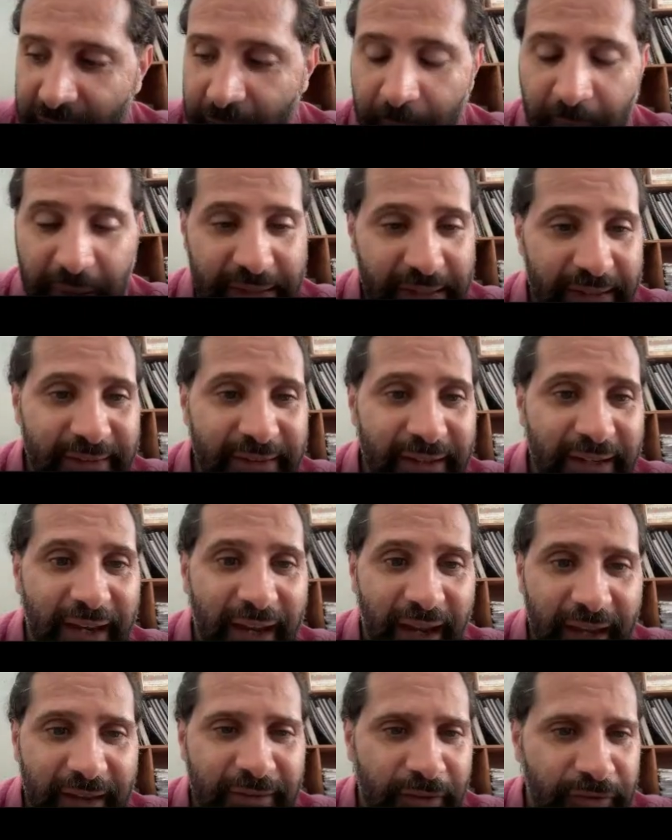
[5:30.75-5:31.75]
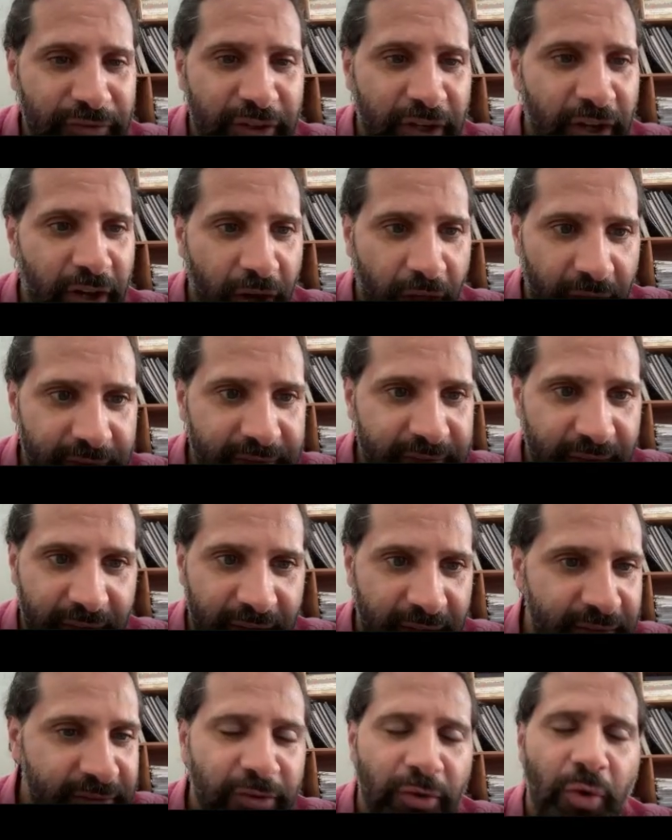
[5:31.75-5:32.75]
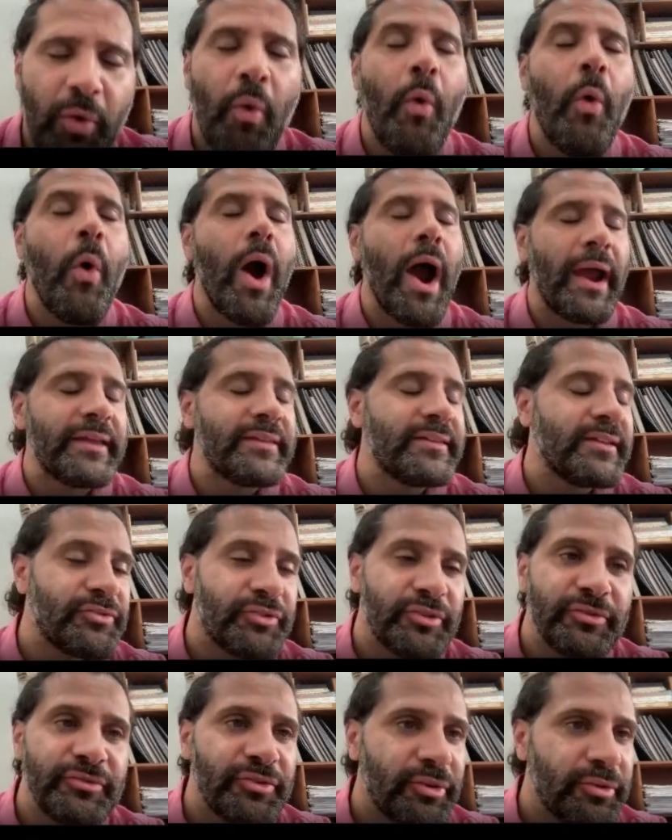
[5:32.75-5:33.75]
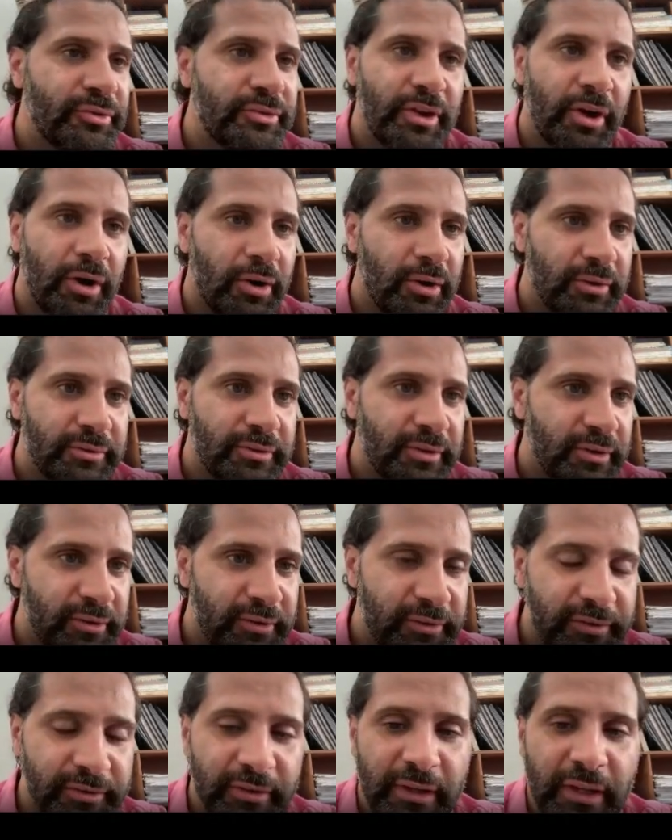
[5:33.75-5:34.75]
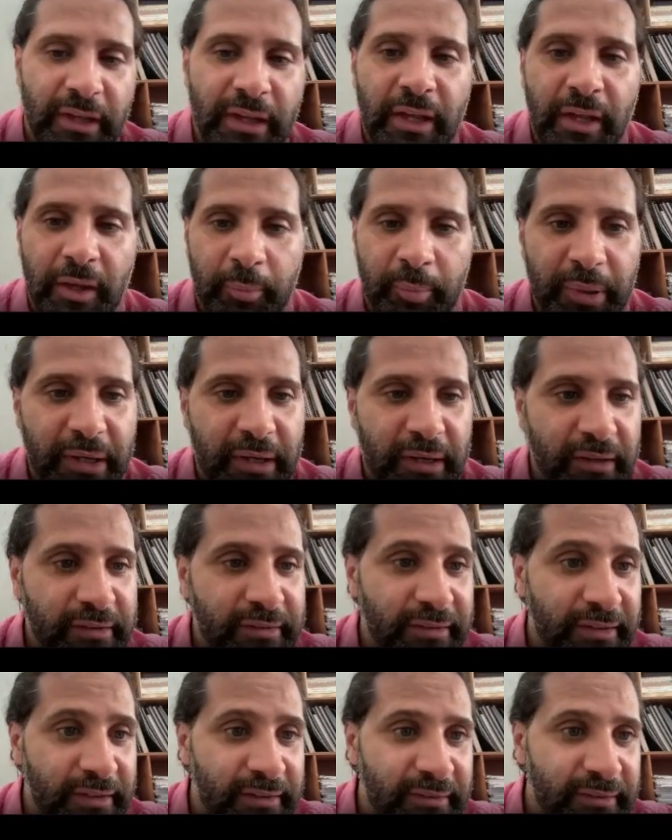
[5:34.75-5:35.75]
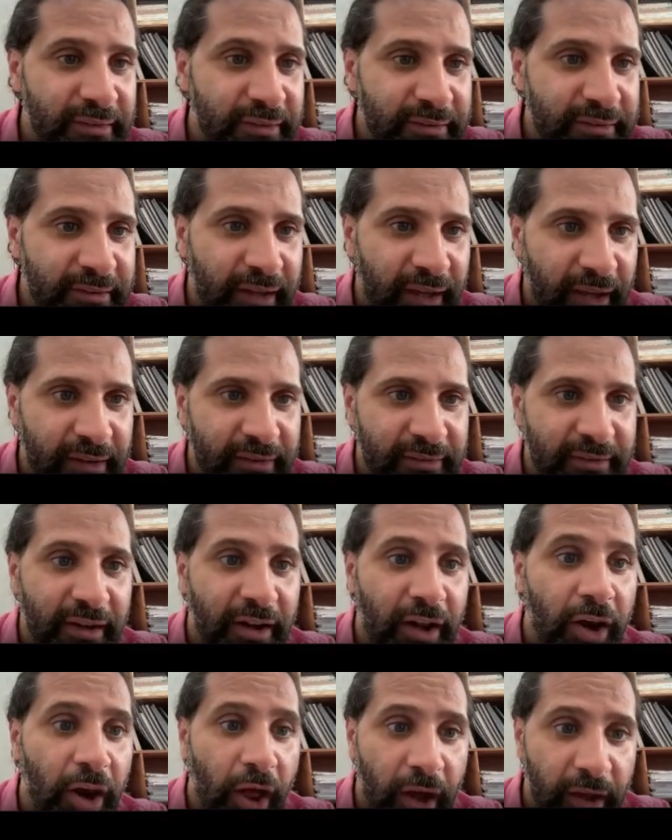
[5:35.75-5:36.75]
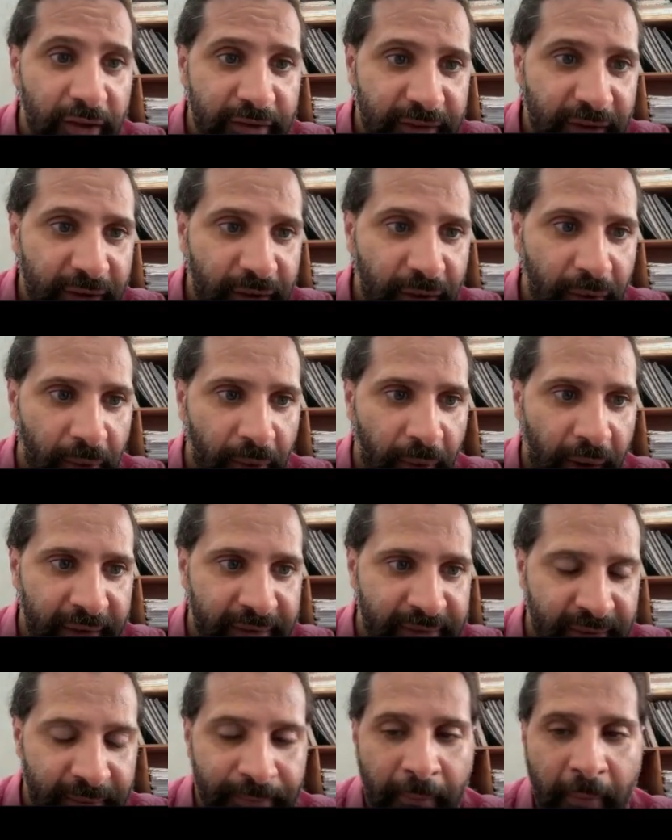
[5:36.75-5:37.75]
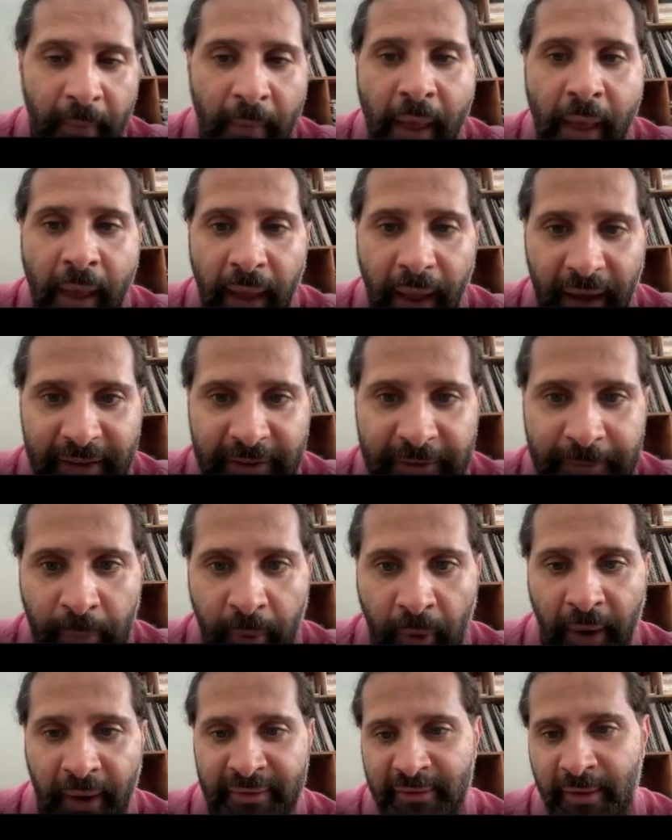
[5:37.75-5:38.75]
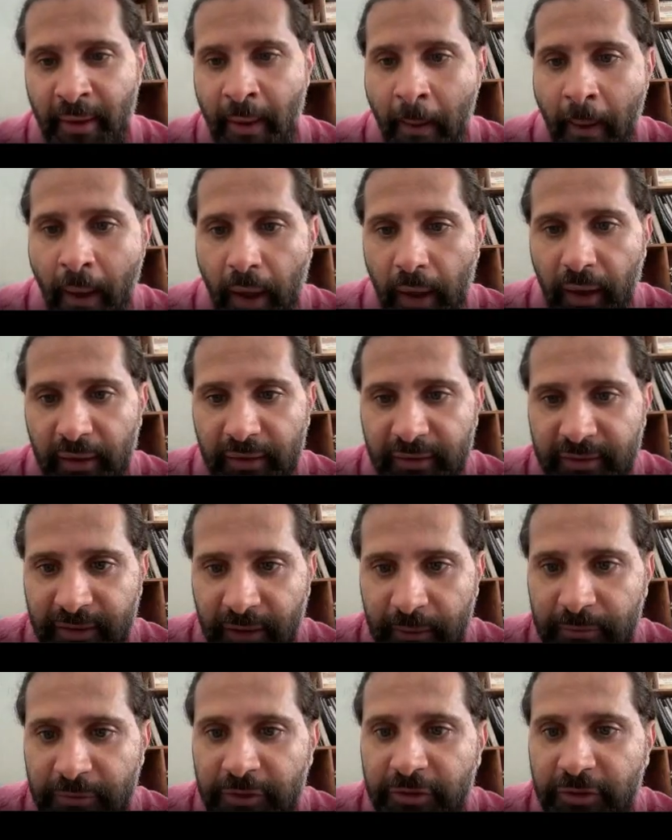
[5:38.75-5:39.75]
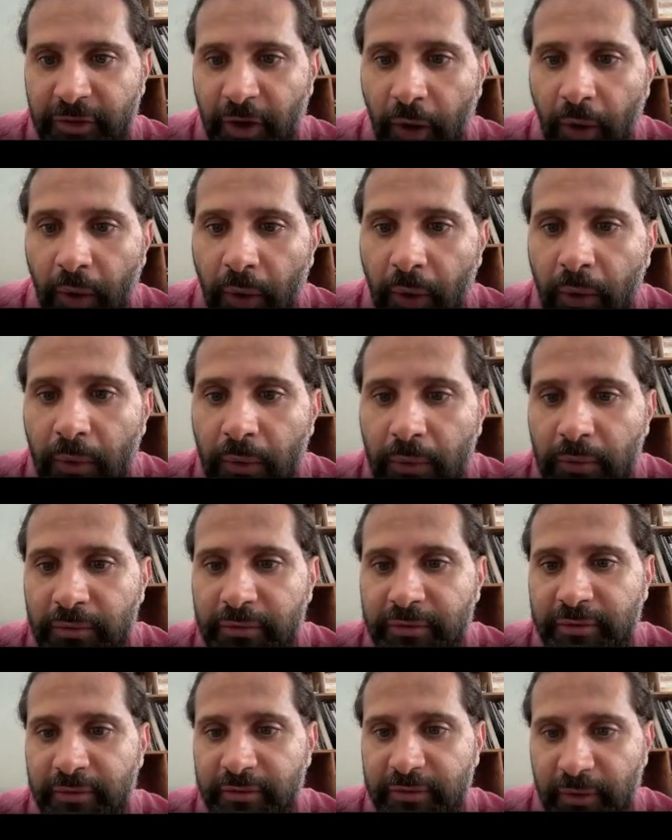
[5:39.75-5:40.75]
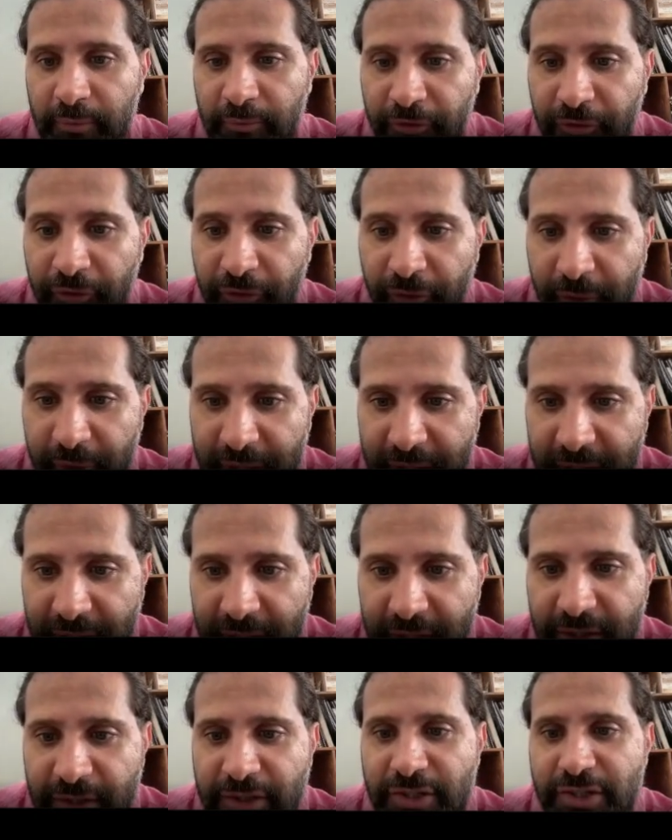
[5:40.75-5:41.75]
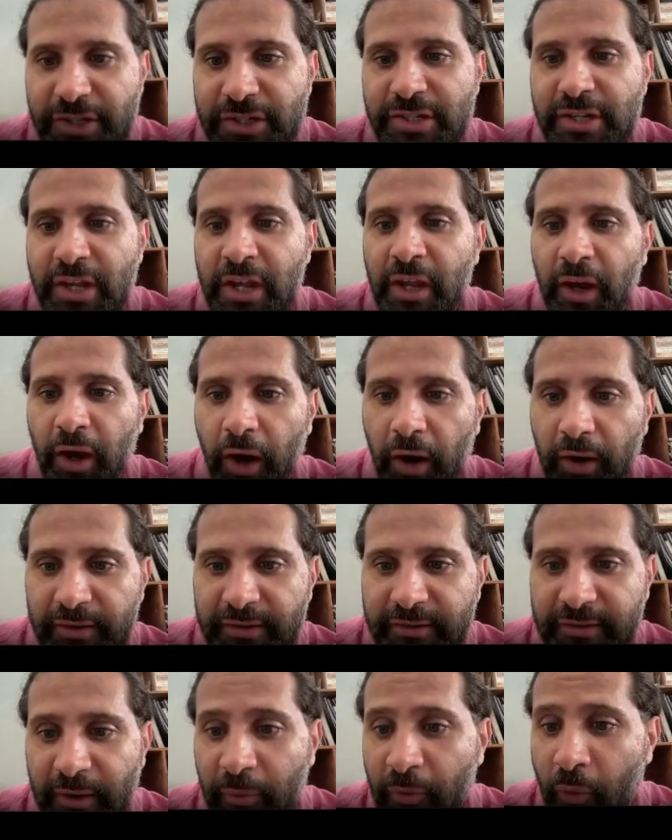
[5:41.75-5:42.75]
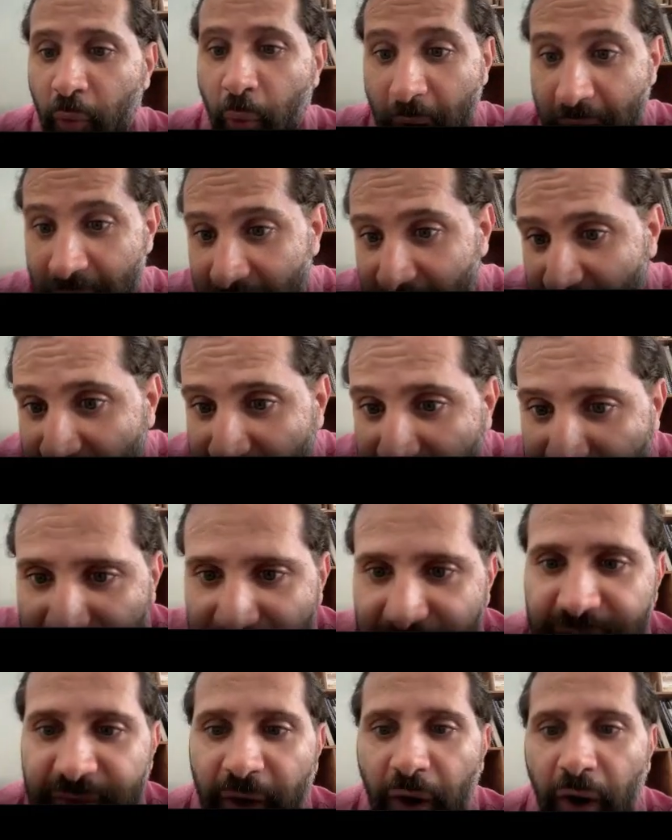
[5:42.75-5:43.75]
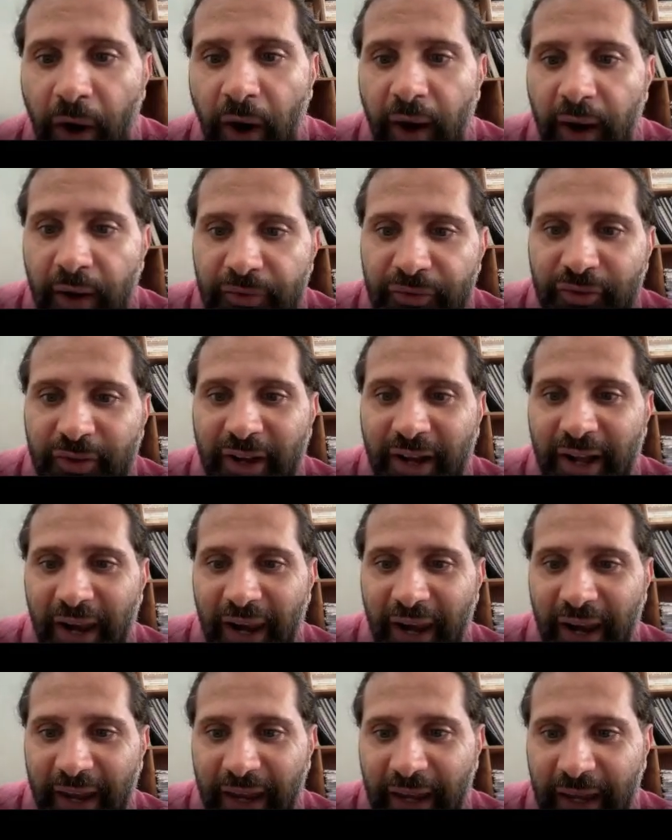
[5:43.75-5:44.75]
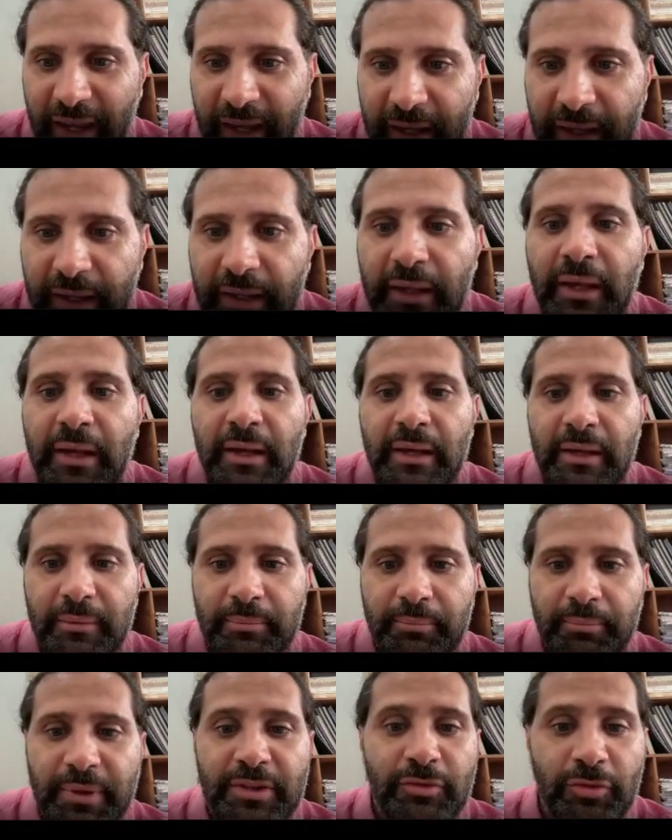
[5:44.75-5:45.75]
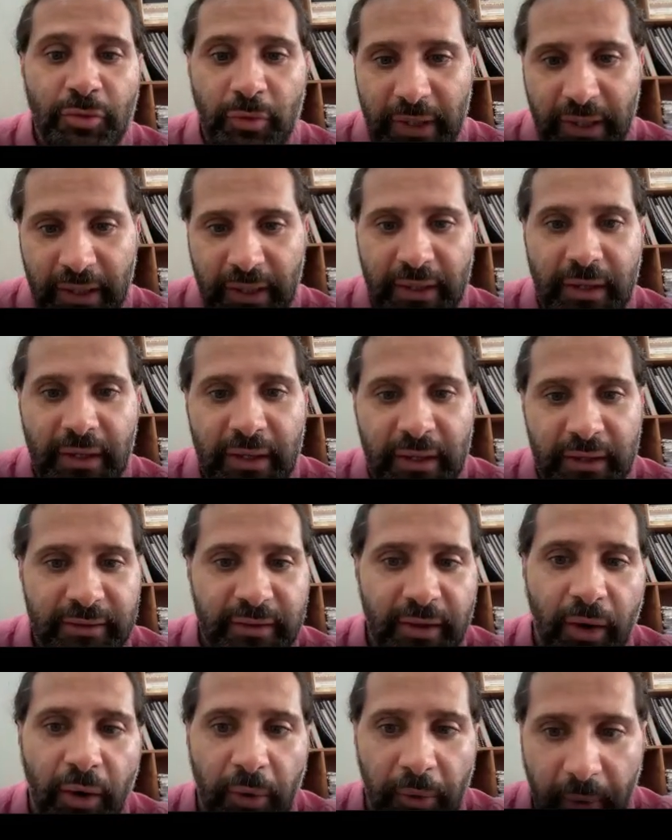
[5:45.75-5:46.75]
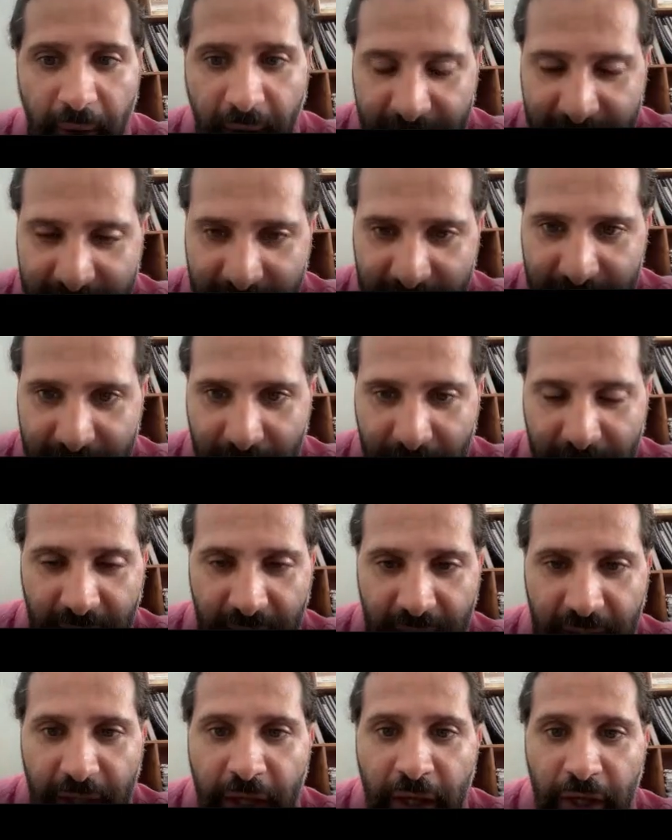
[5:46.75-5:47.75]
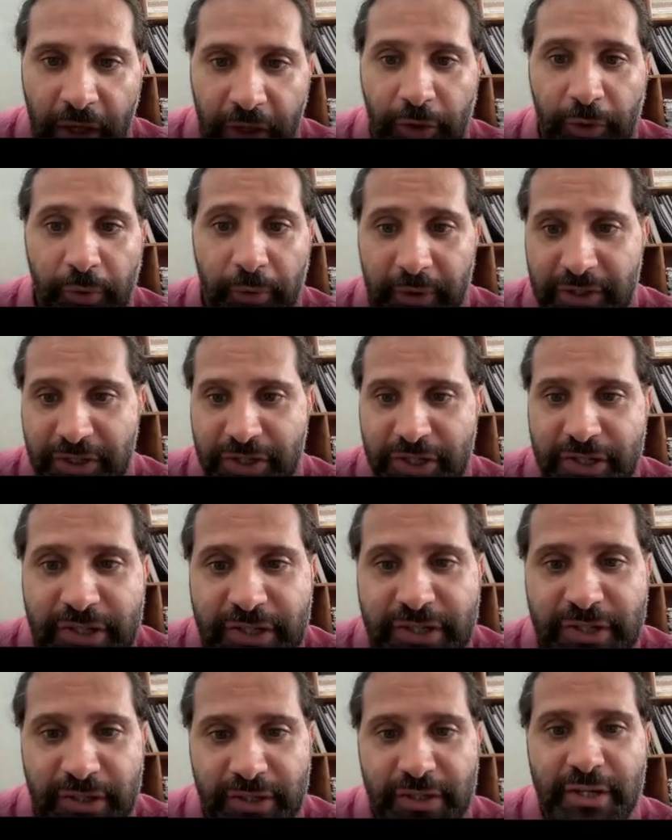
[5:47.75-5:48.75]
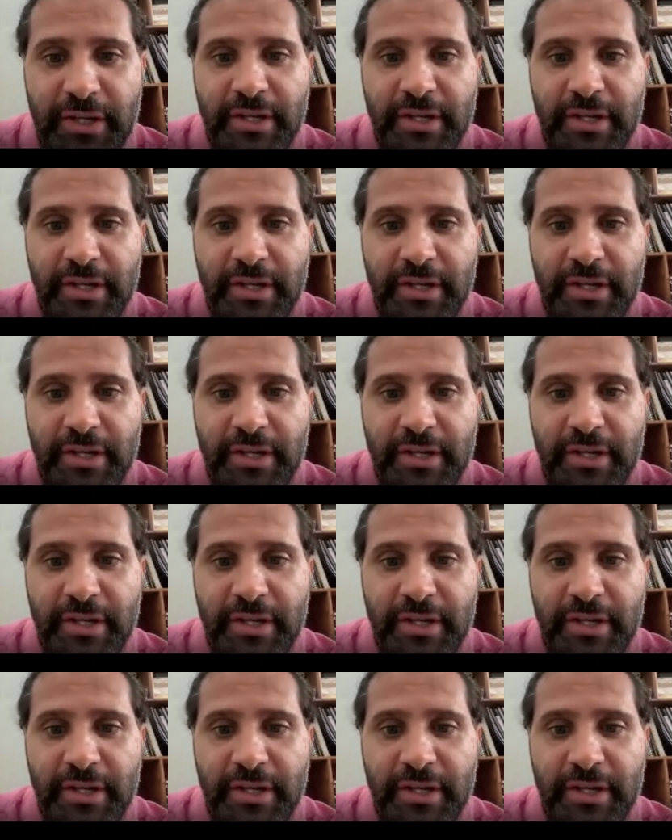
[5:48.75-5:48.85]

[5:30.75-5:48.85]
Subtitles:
But in the case of the Glossec, it's quite different from the others because in this case, the Glossec horizon express some tones, some fringe, some waves of clay between the horizons. Okay, you register